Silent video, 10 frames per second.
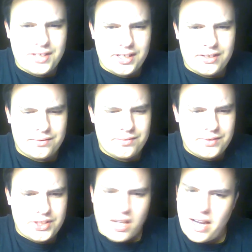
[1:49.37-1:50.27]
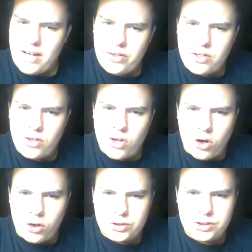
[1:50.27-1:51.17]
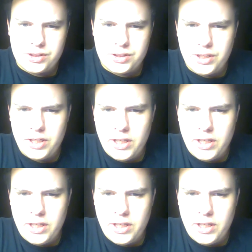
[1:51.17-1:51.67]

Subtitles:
kind of styling to the cars,